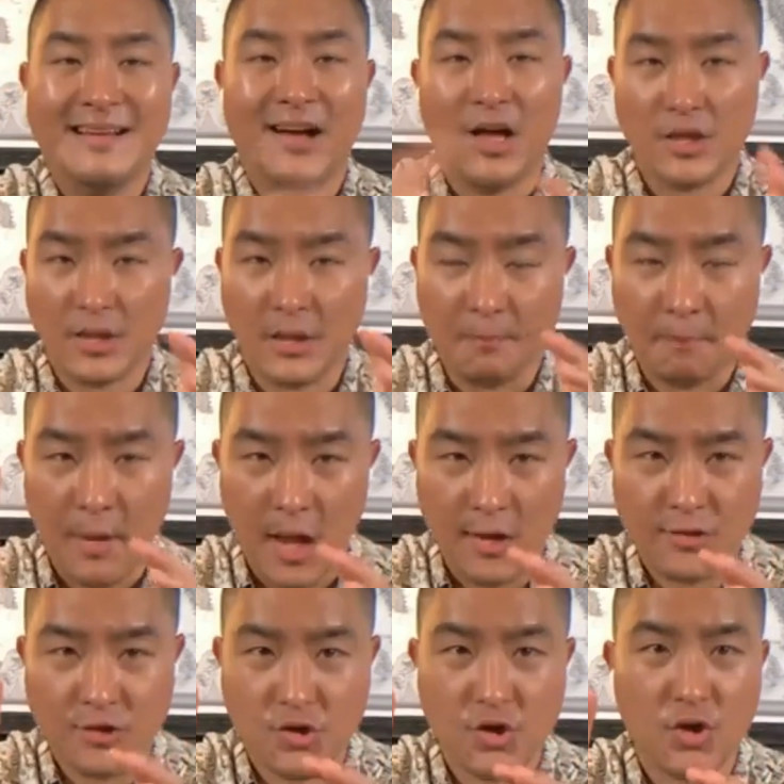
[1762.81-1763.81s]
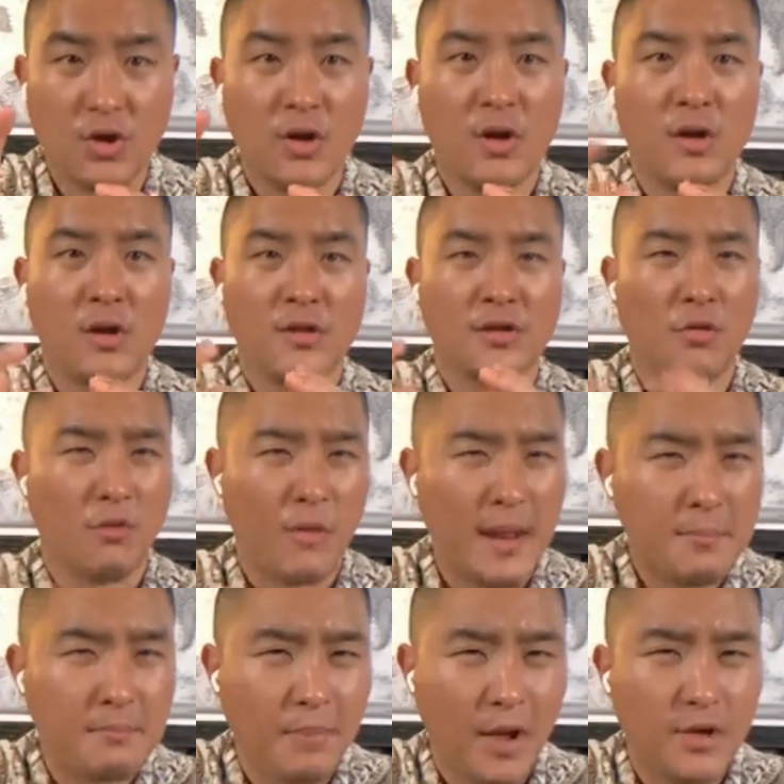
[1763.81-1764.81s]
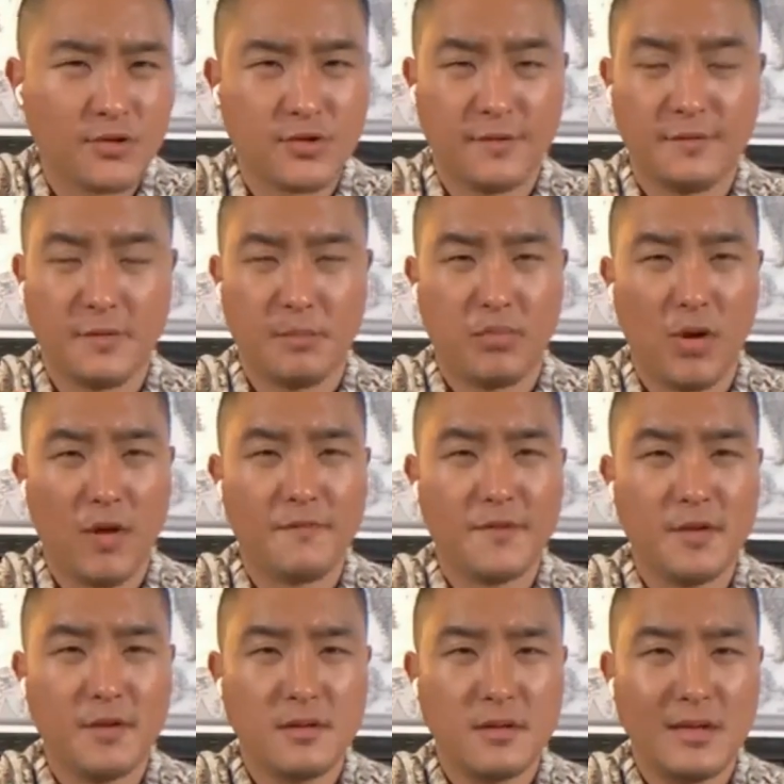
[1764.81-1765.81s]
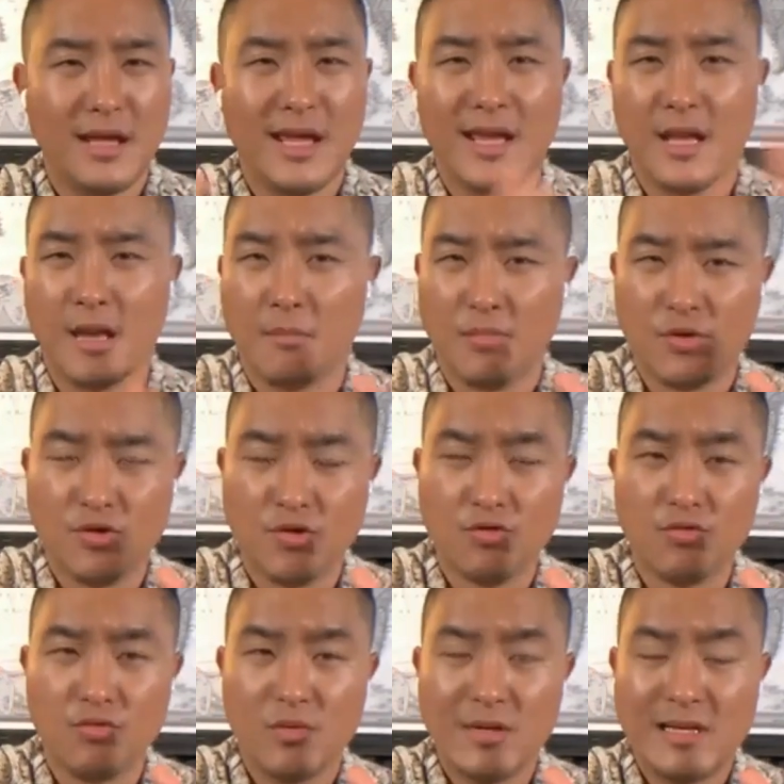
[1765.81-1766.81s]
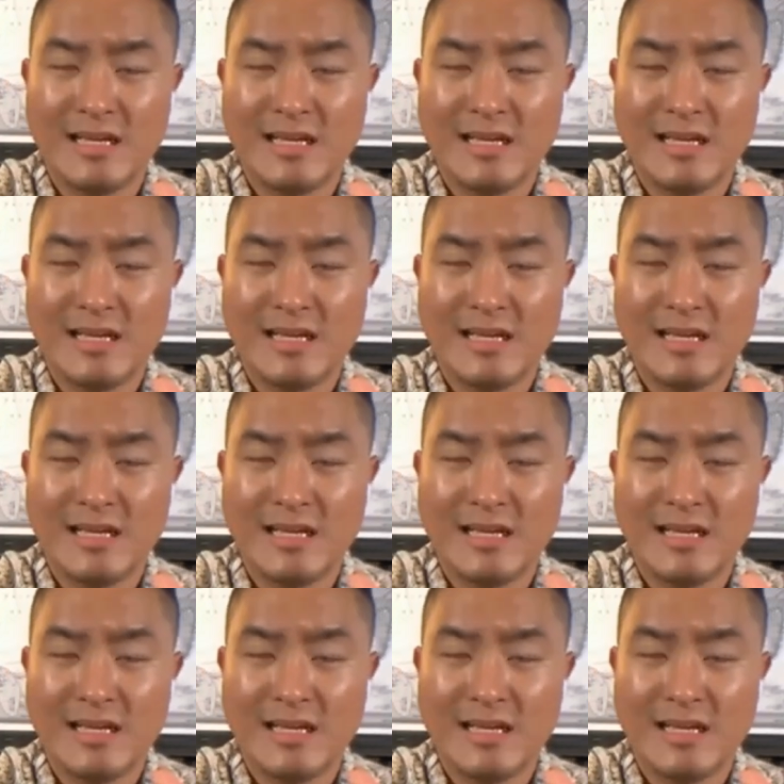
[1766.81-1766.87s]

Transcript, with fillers: on the posture, the right posture of the prophet. And number two.